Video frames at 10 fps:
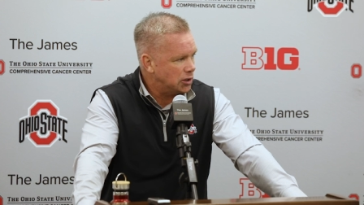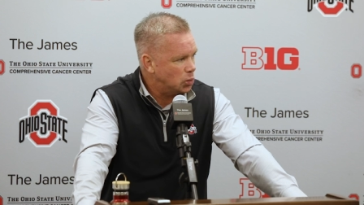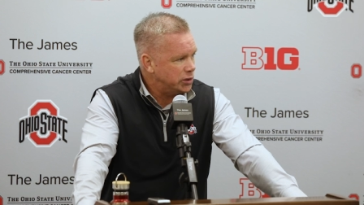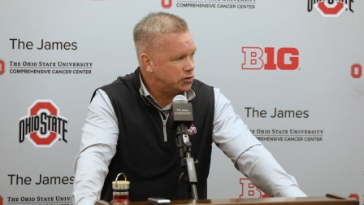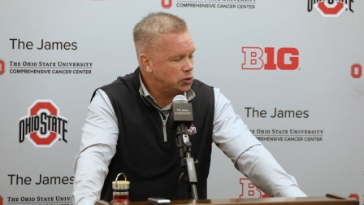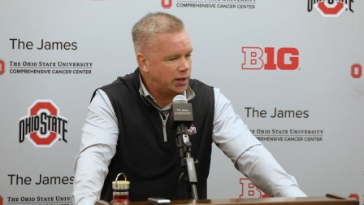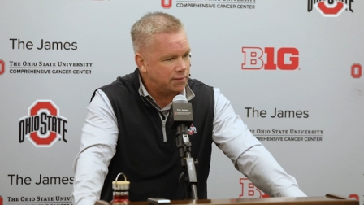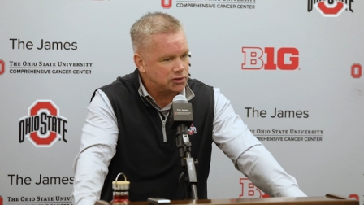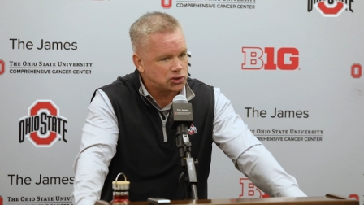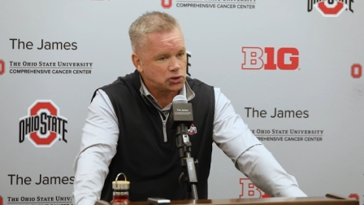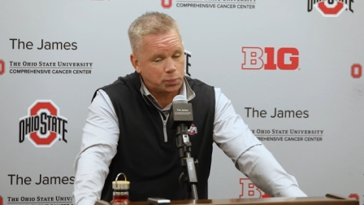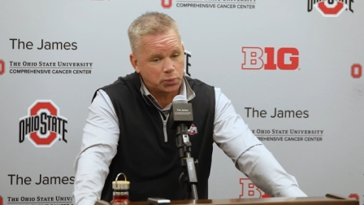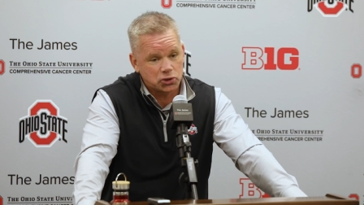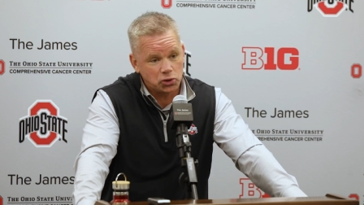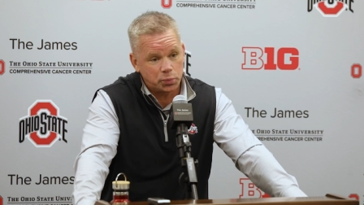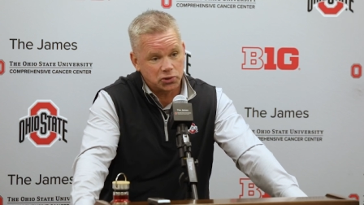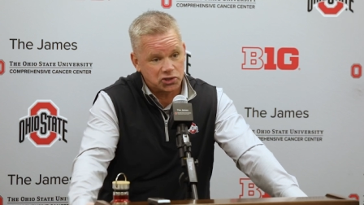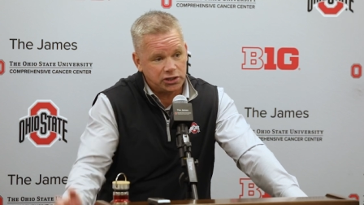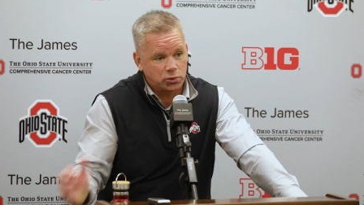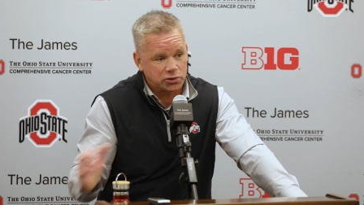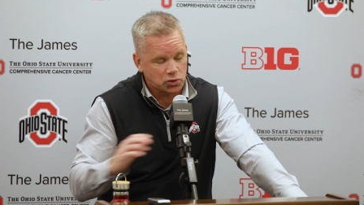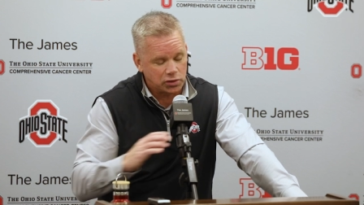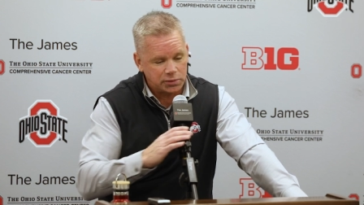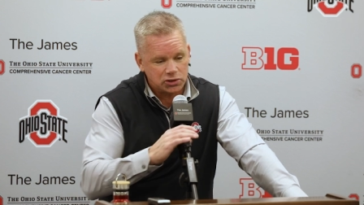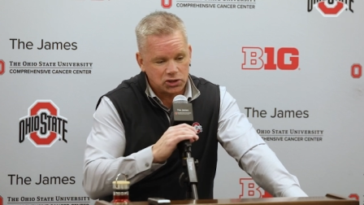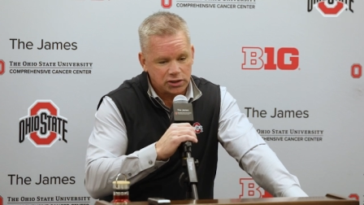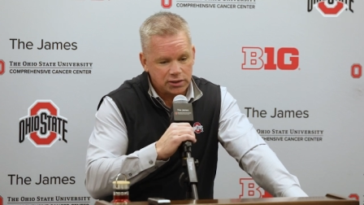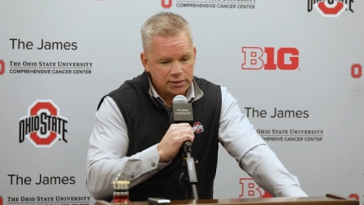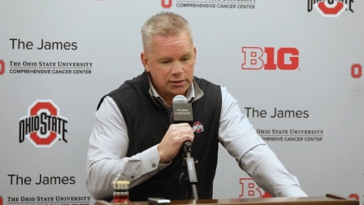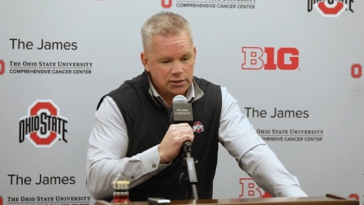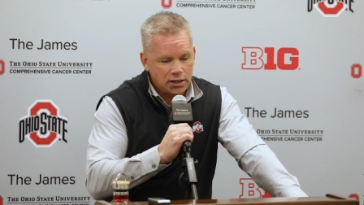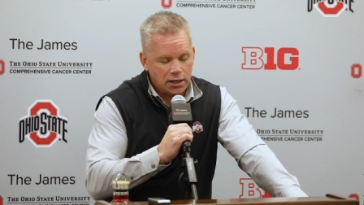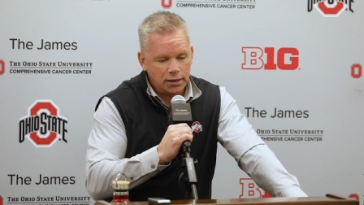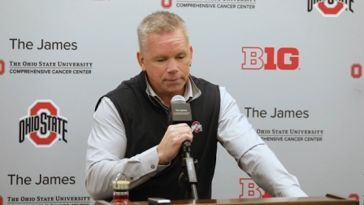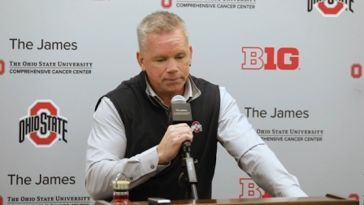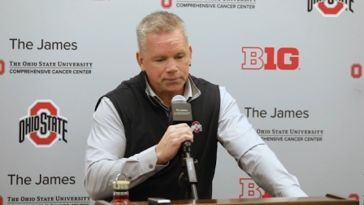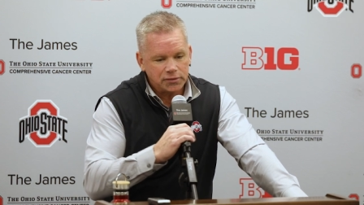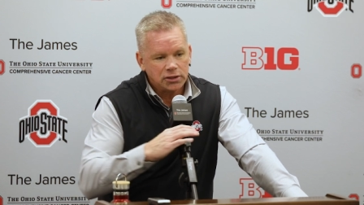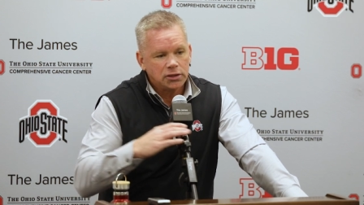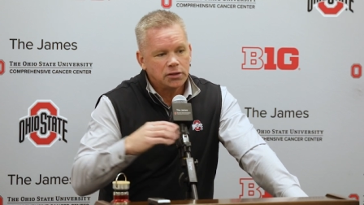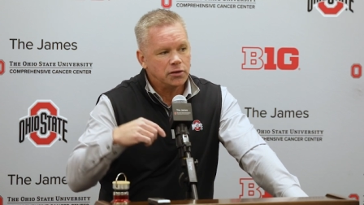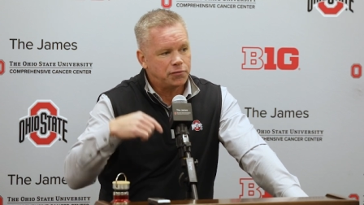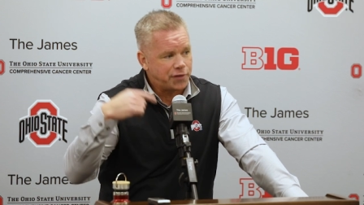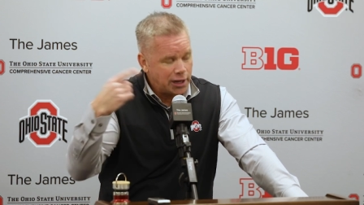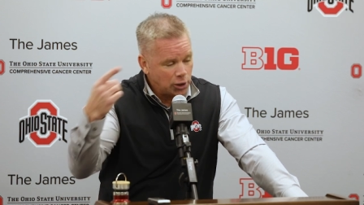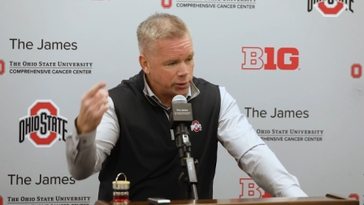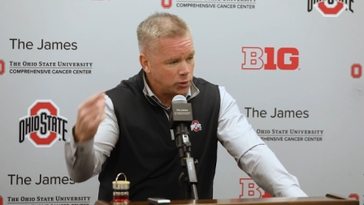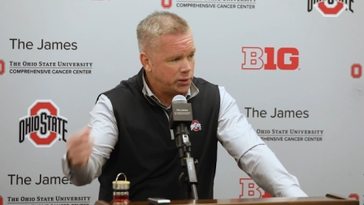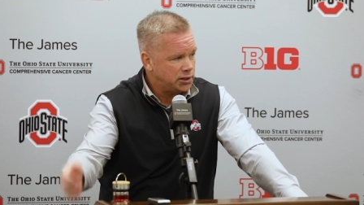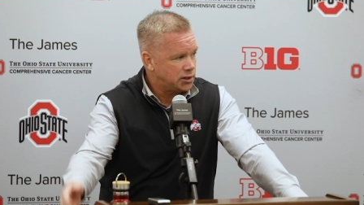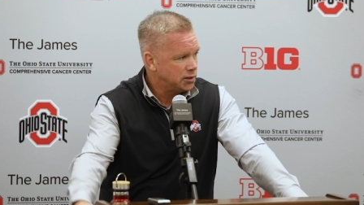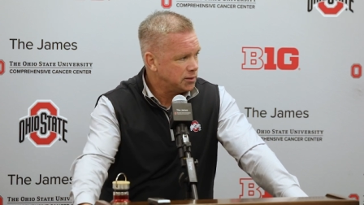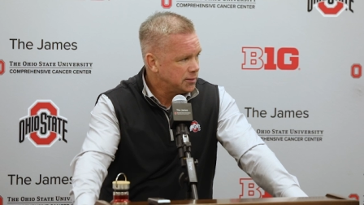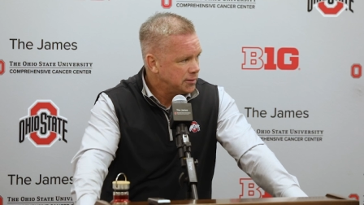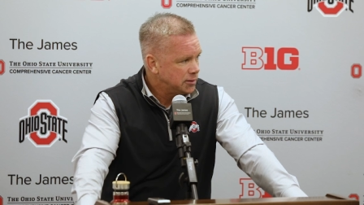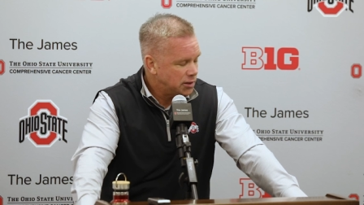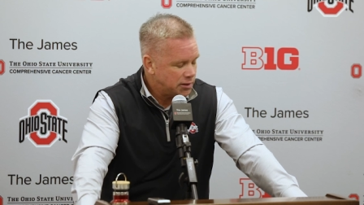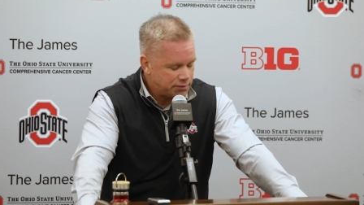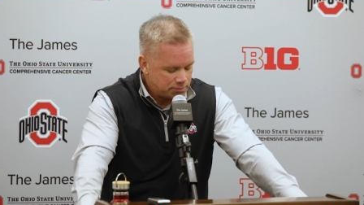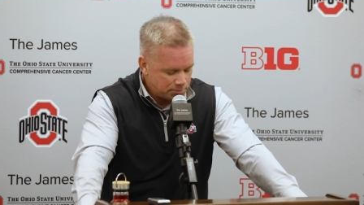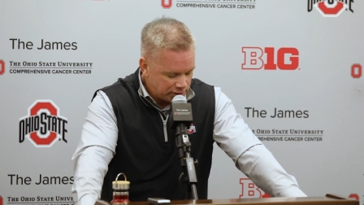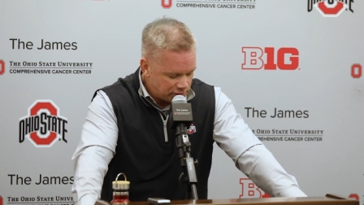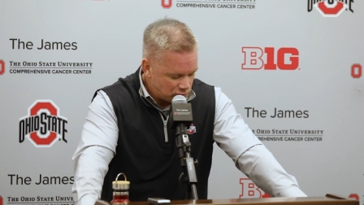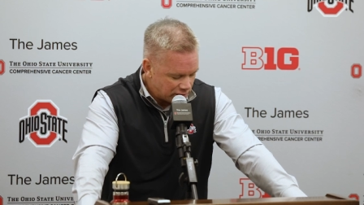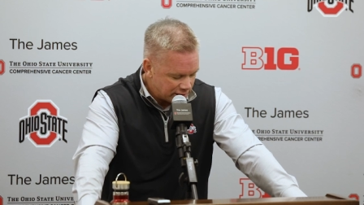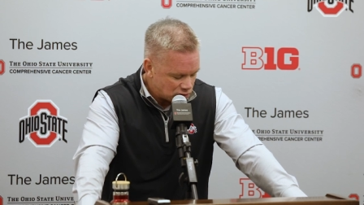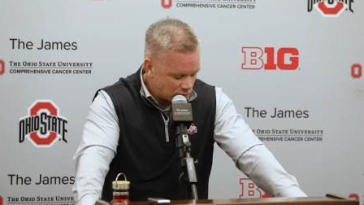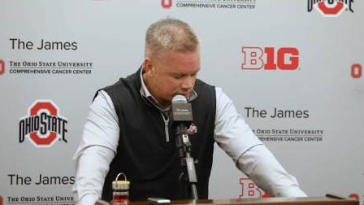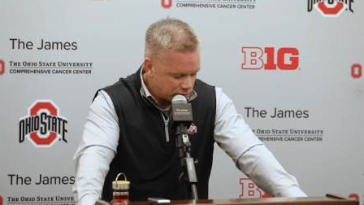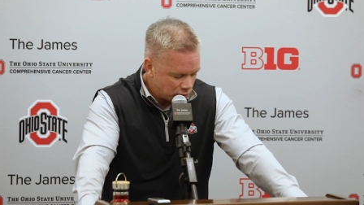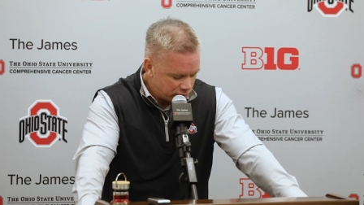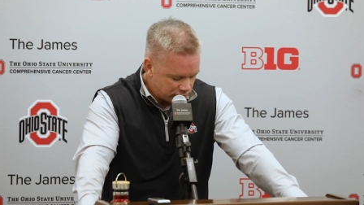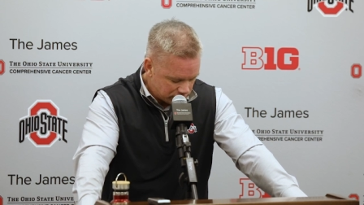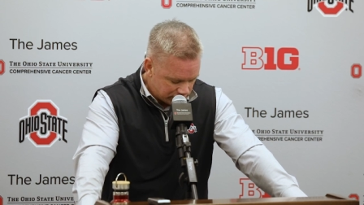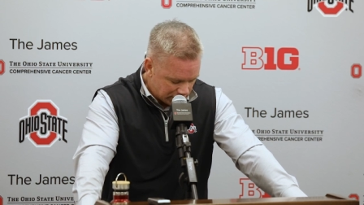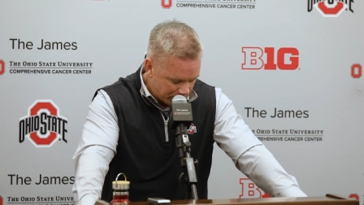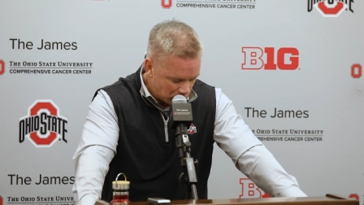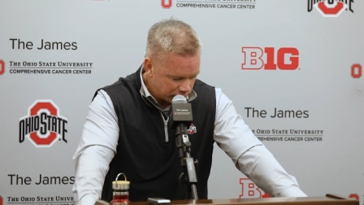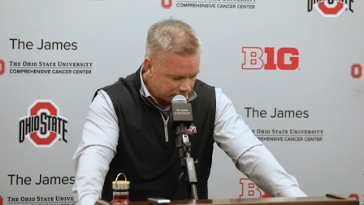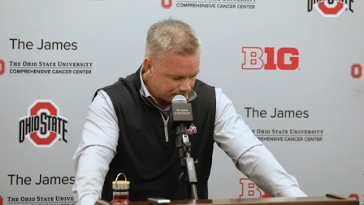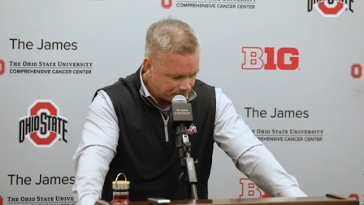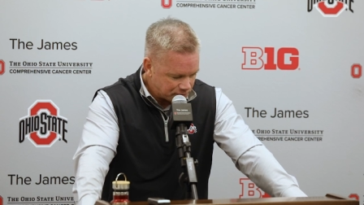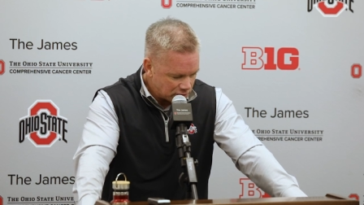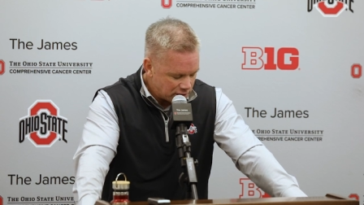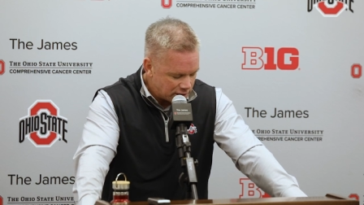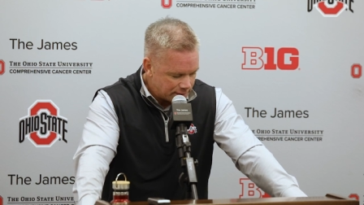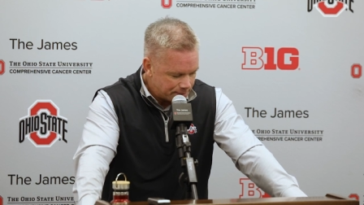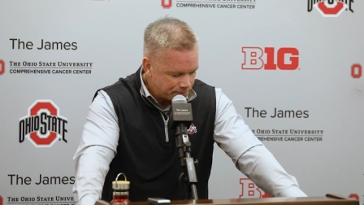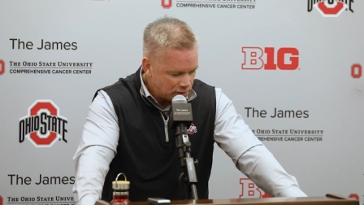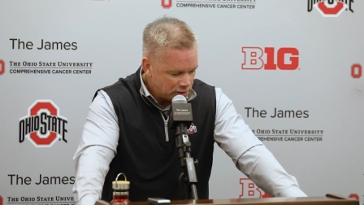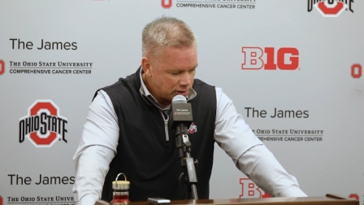Uh, we do have a super, super secret scrimmage um, the following week uh, that many of you guys already know the, the opponent. Um,